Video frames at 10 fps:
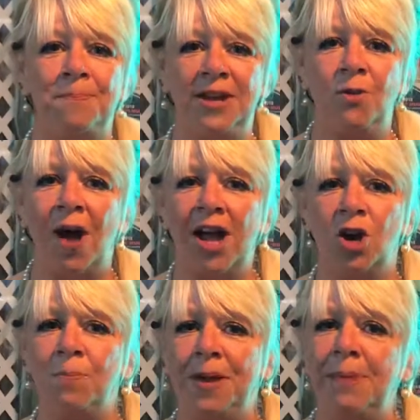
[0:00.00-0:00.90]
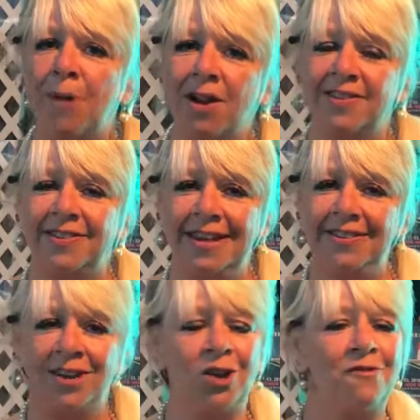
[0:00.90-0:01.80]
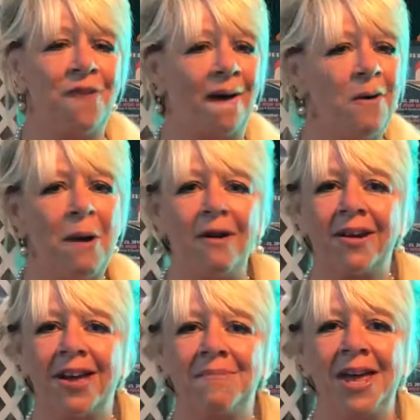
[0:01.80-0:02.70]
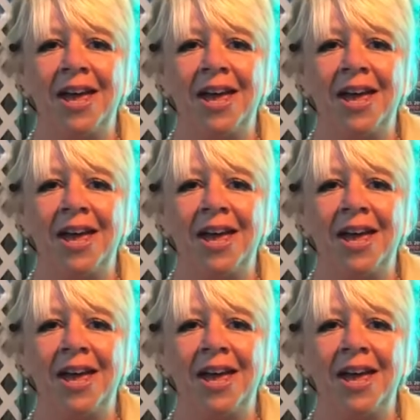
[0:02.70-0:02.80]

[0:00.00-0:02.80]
B Y O B policy, so you're very welcome